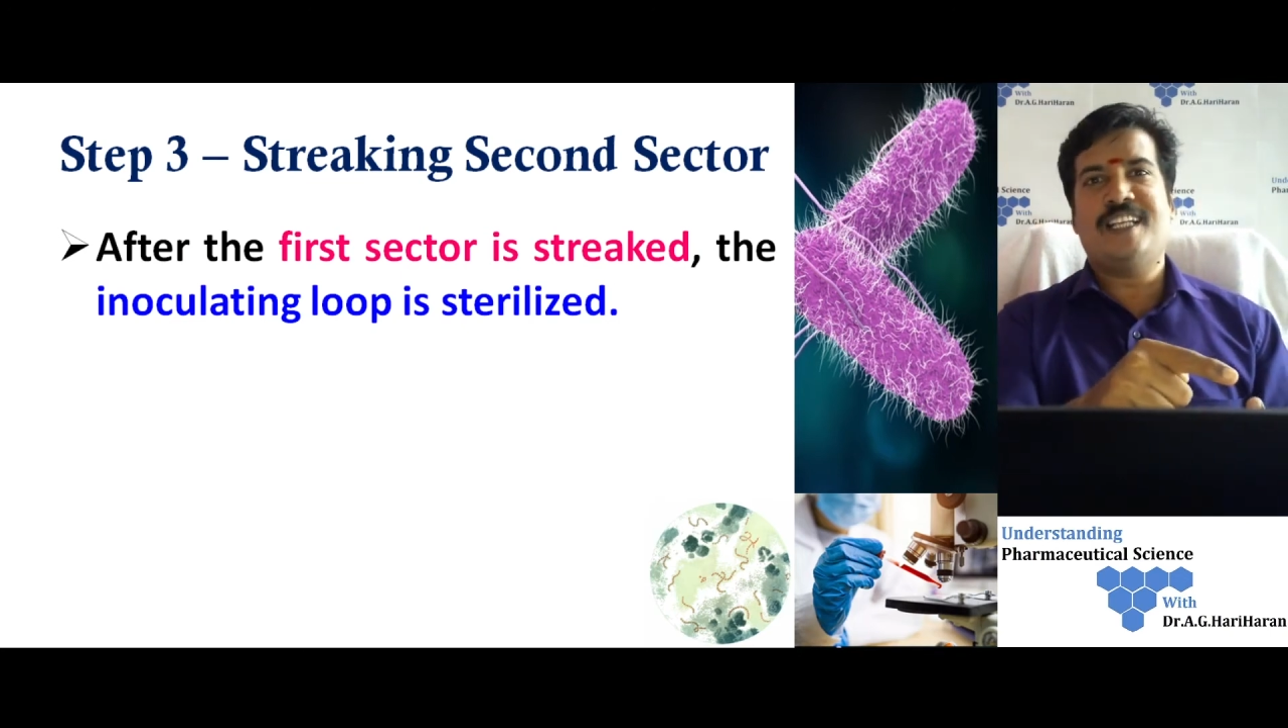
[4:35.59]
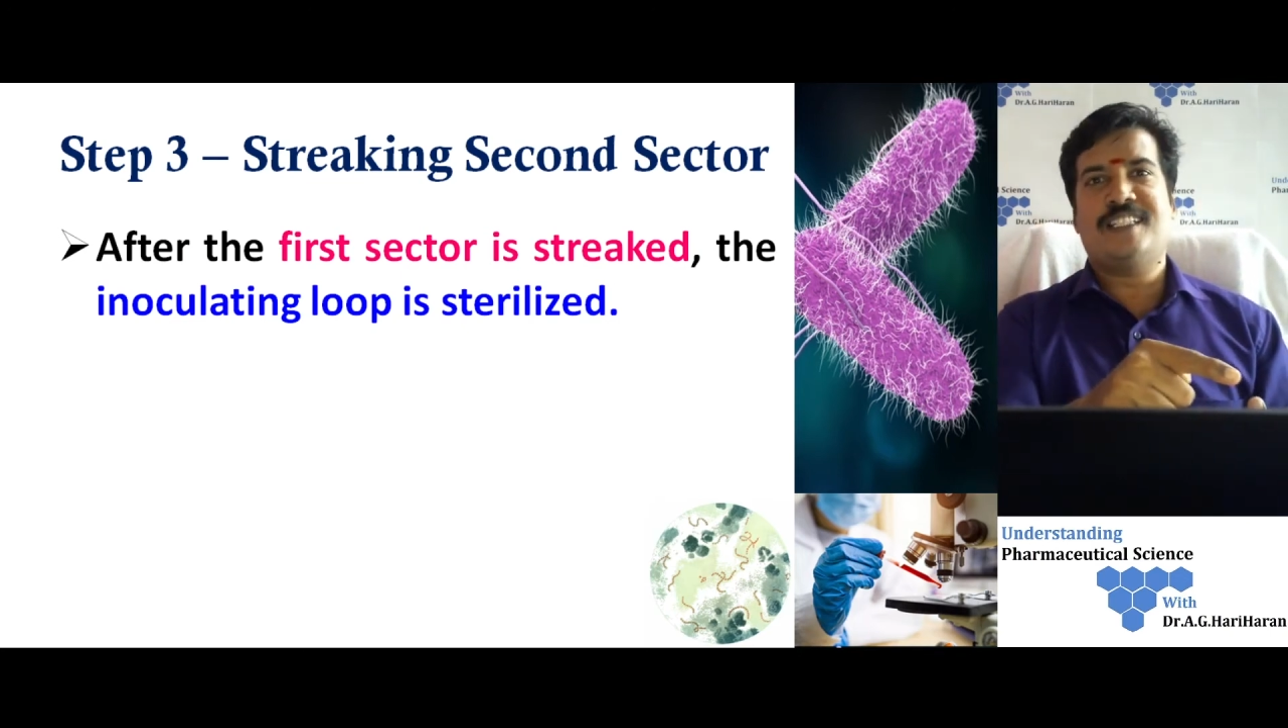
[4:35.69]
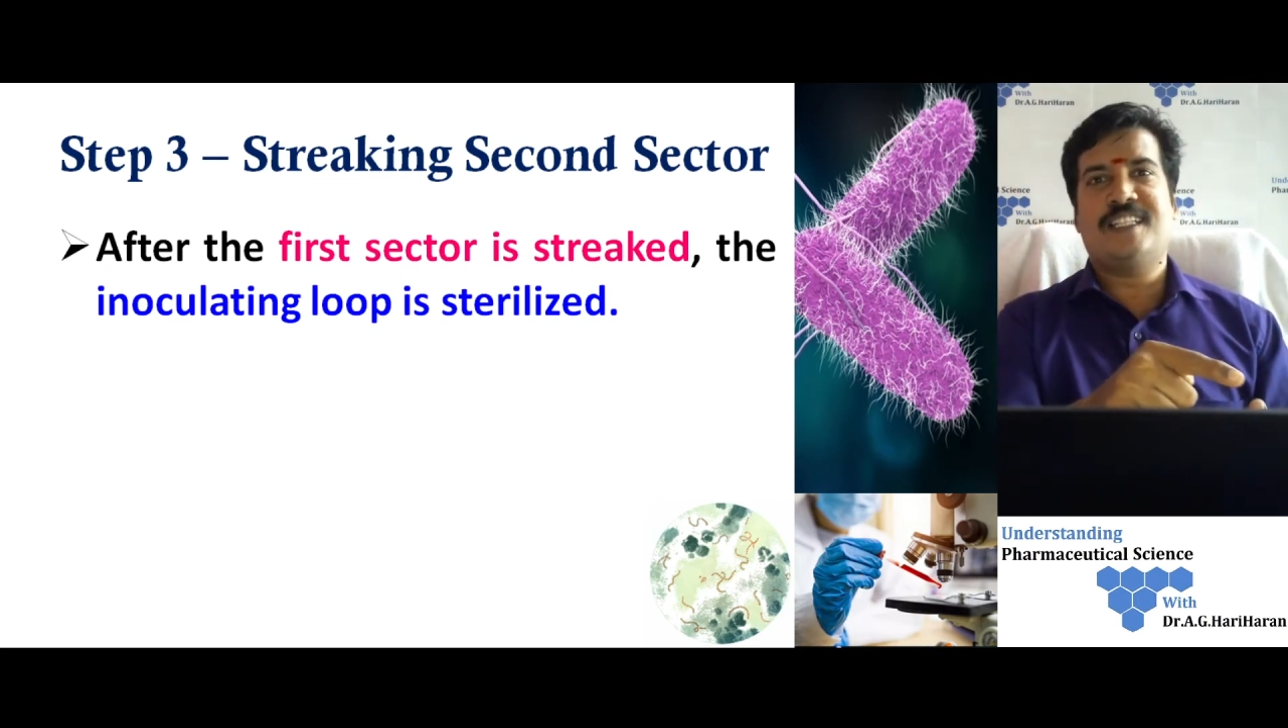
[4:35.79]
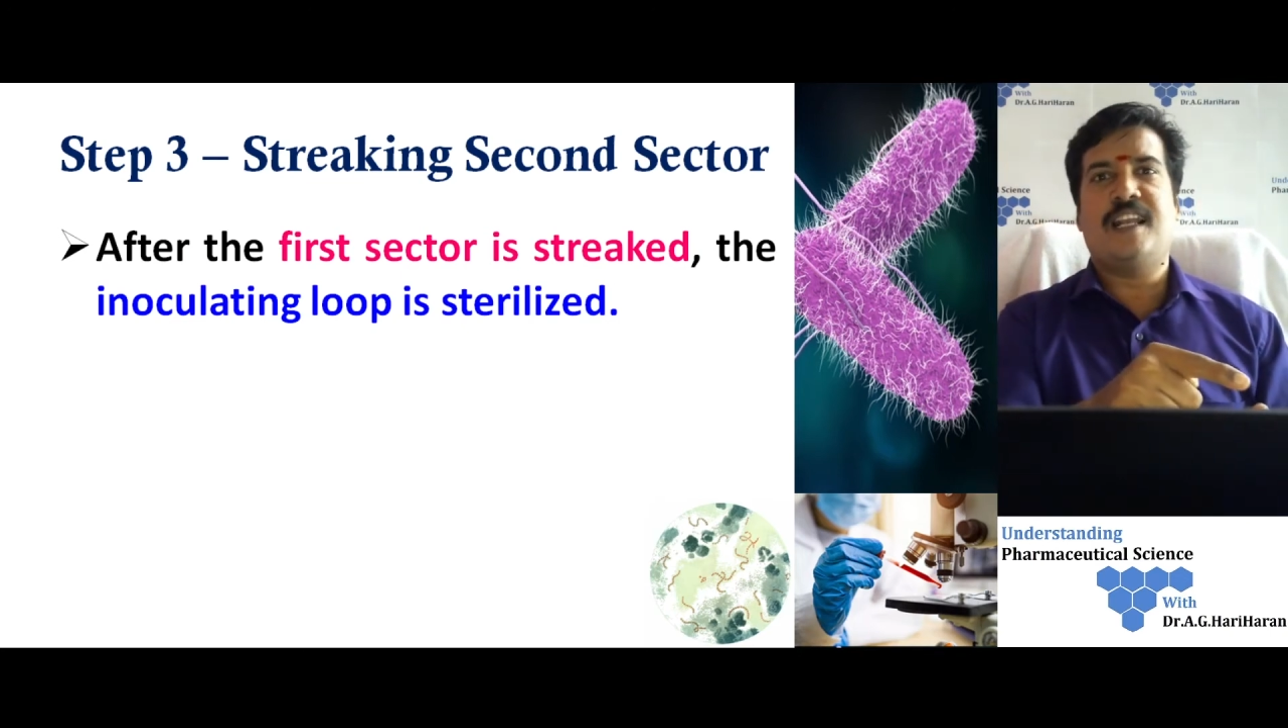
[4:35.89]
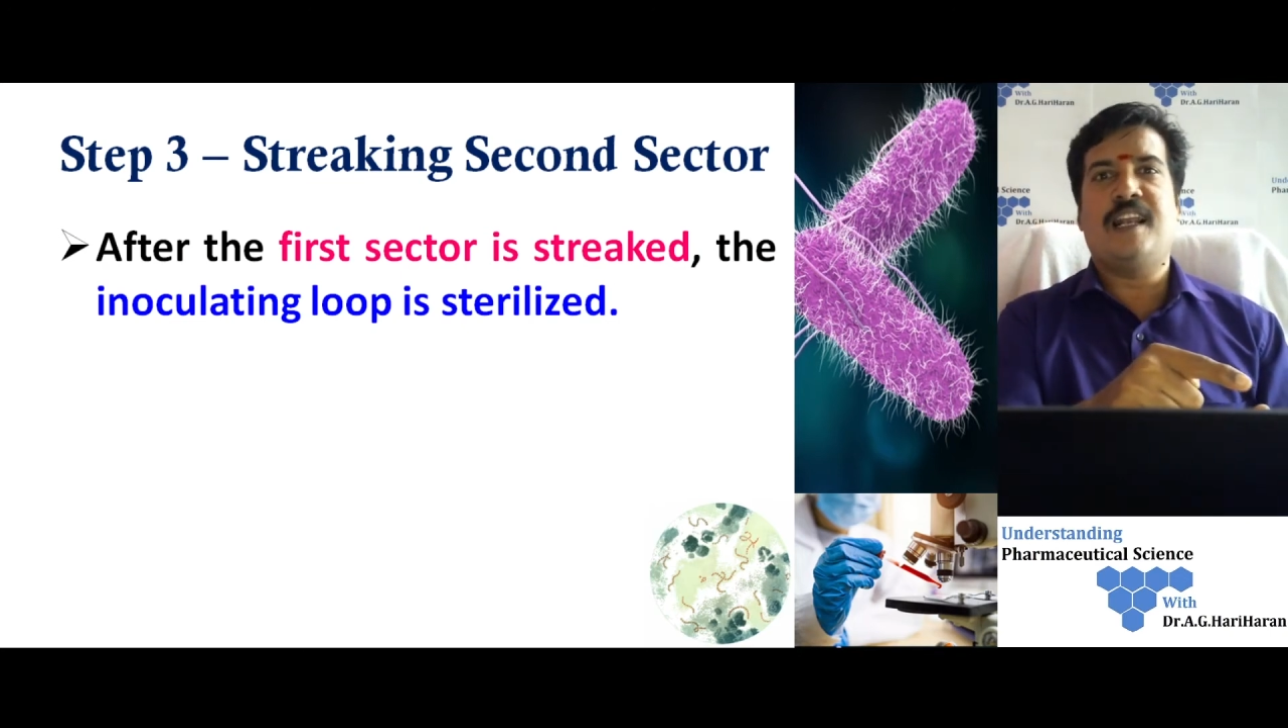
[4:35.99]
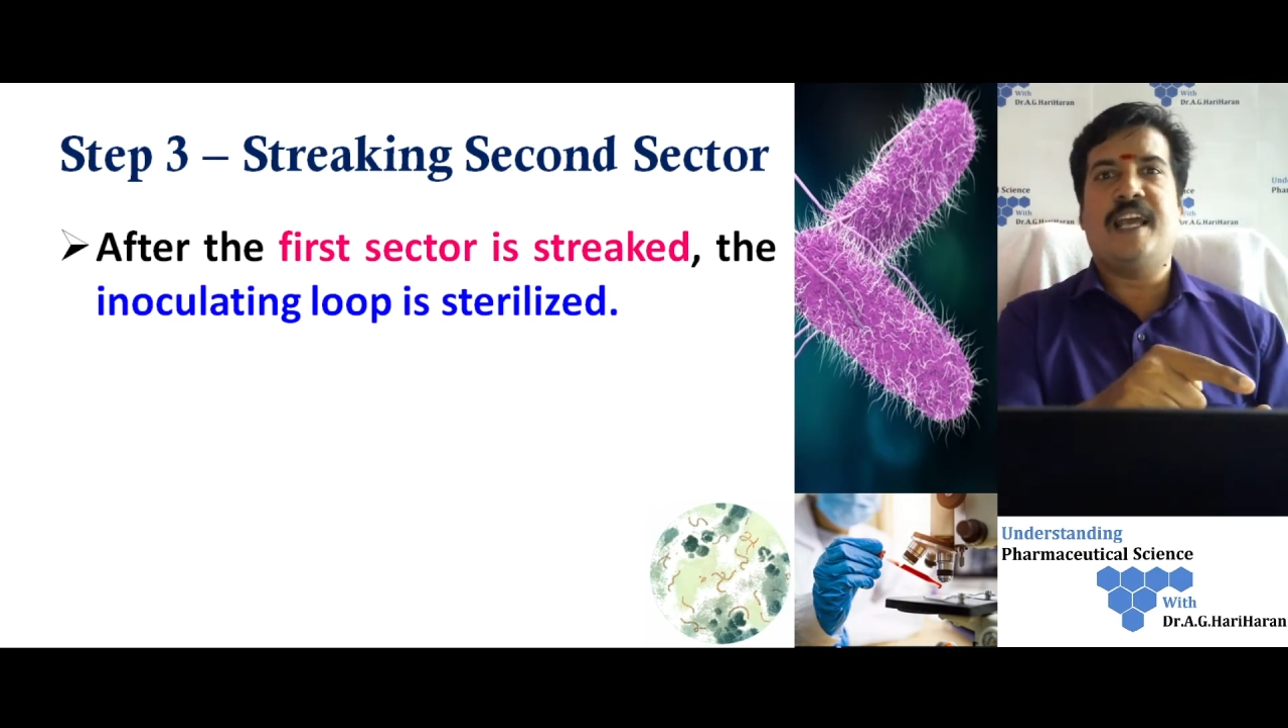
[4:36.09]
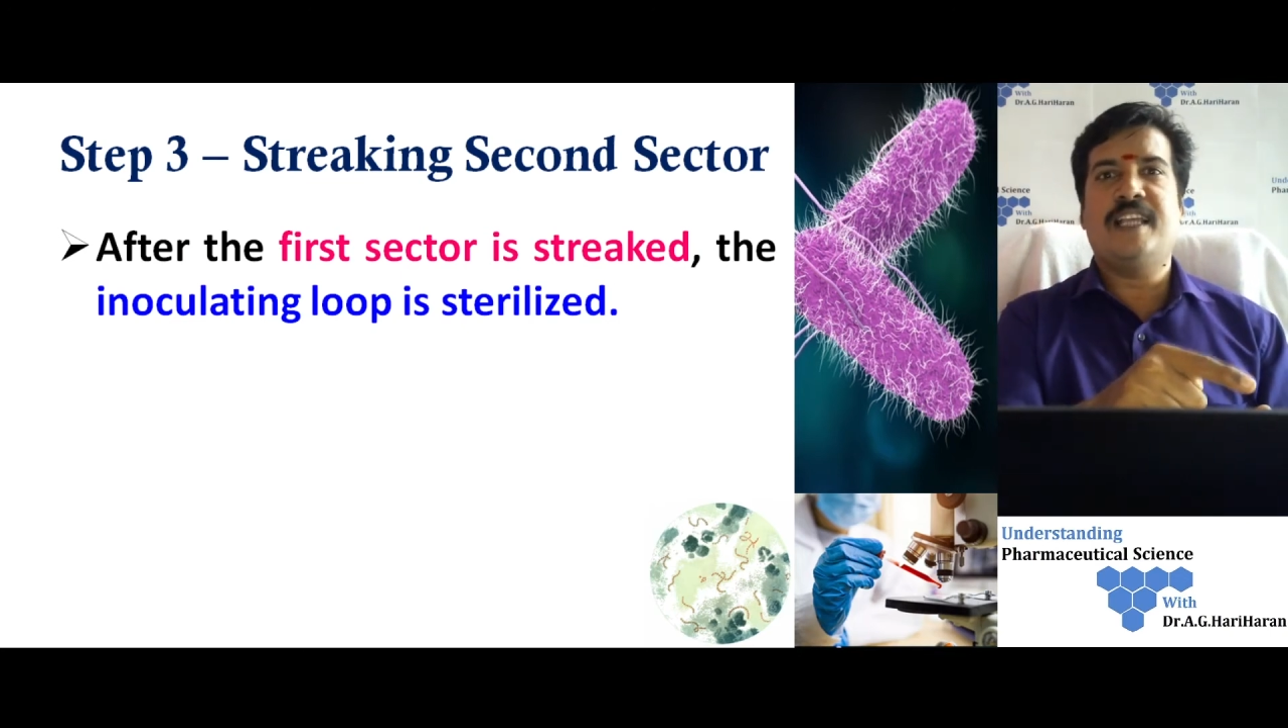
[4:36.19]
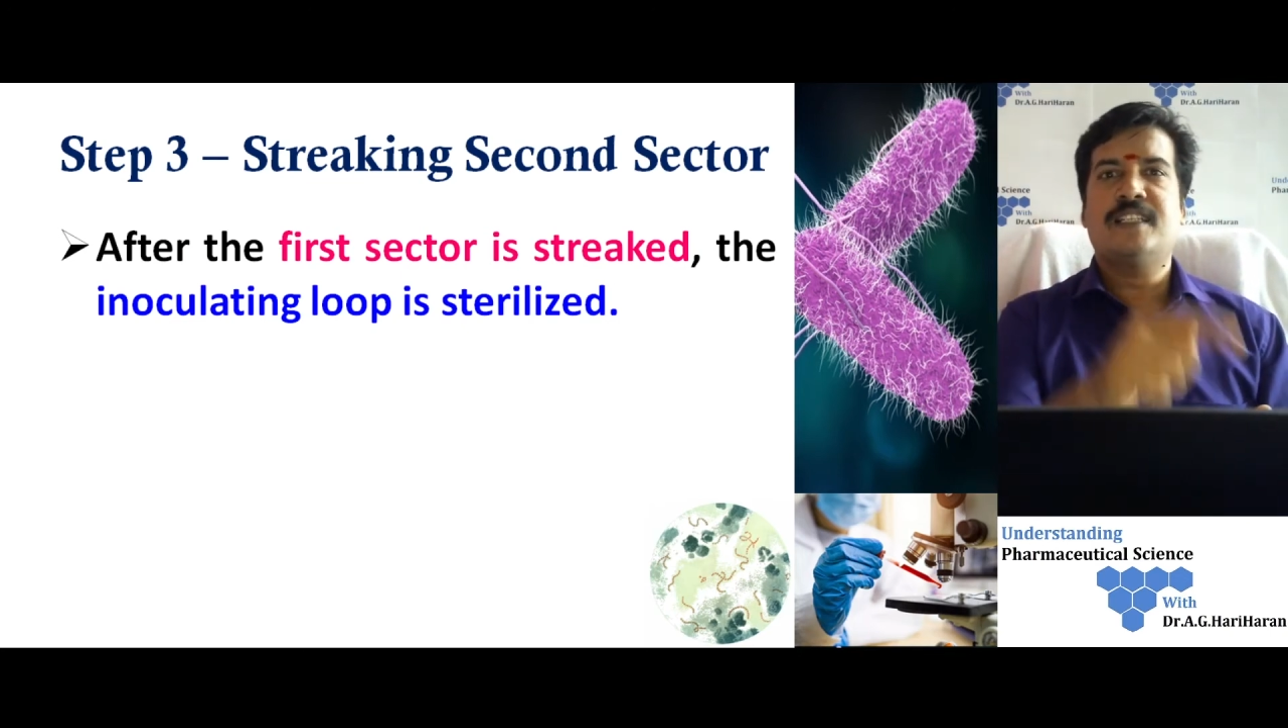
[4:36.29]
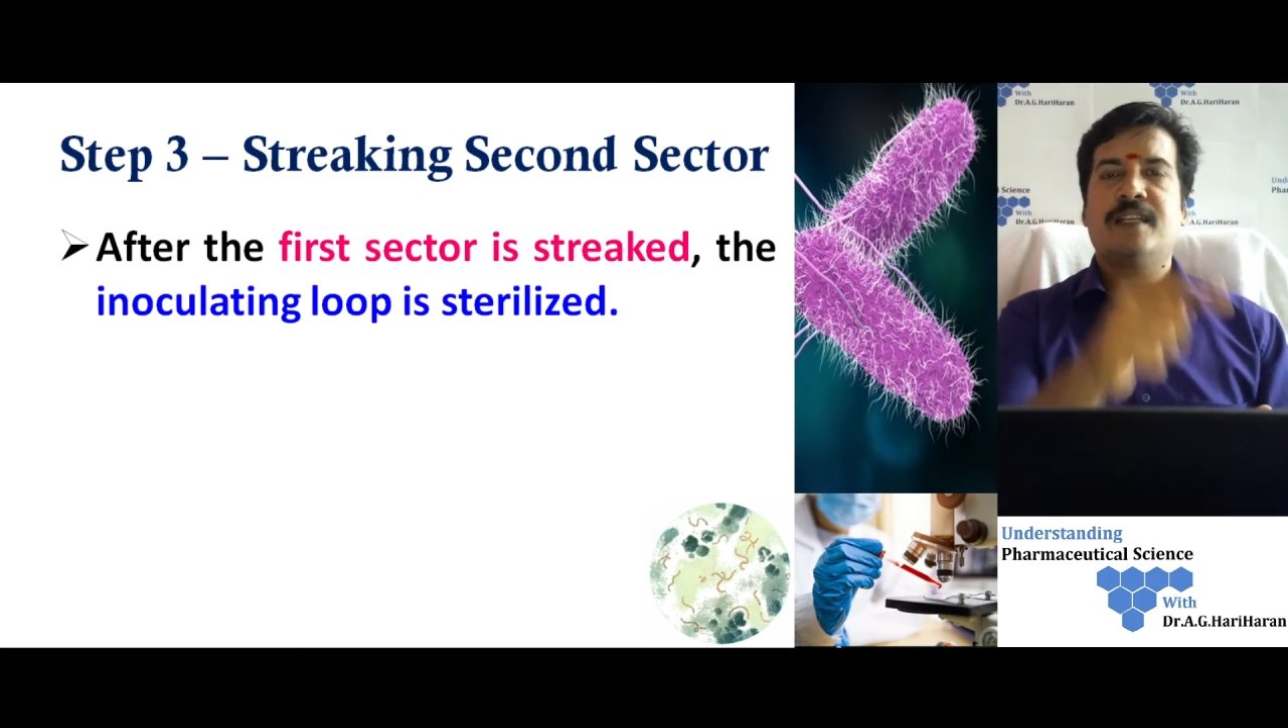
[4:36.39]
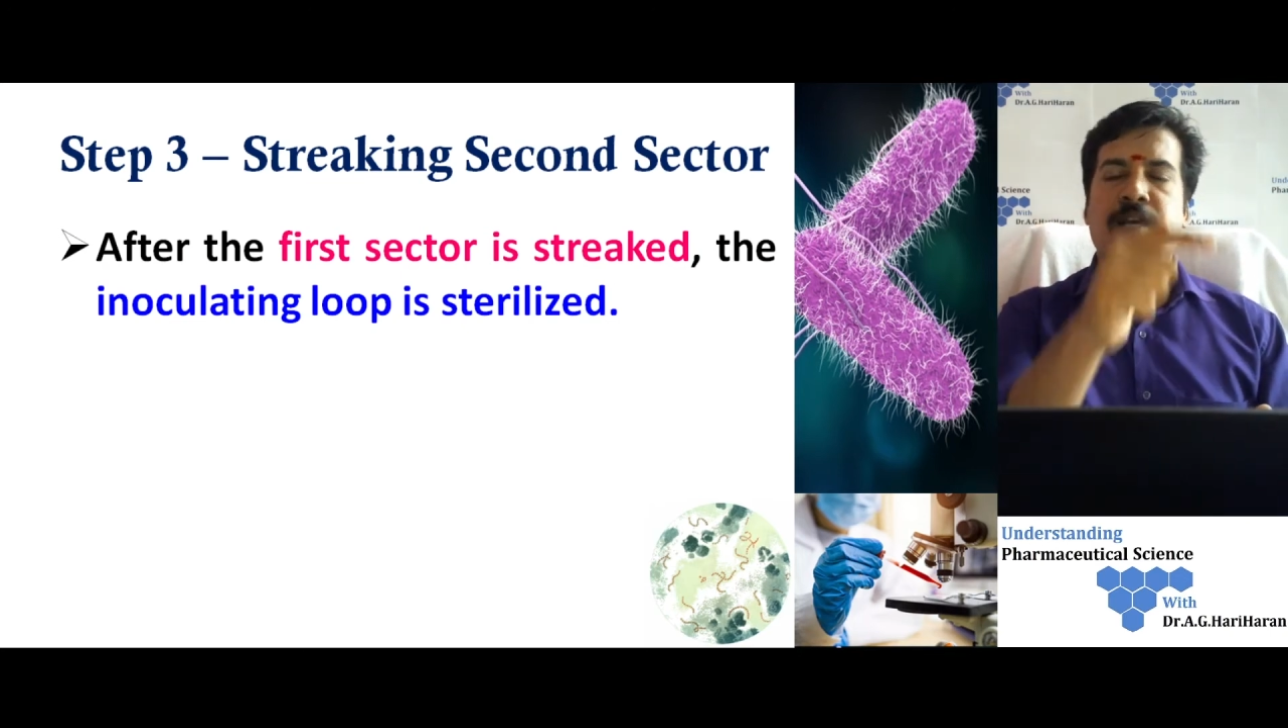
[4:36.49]

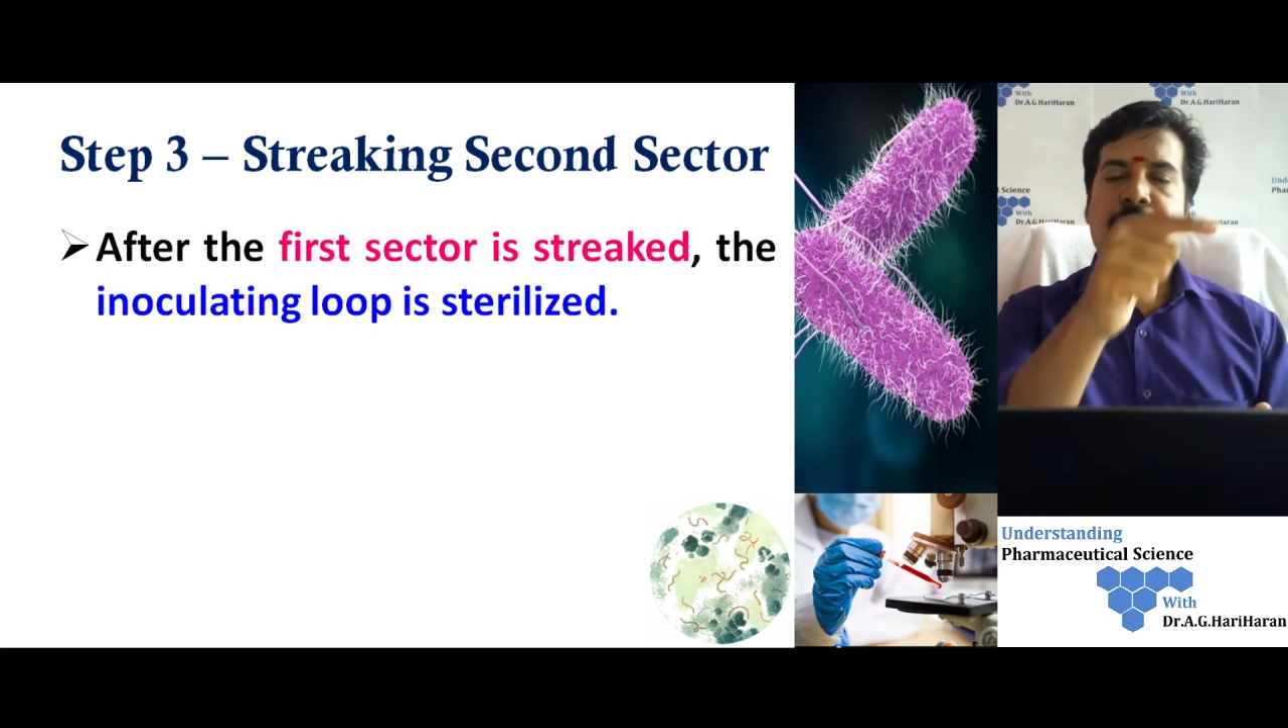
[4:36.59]
sterilized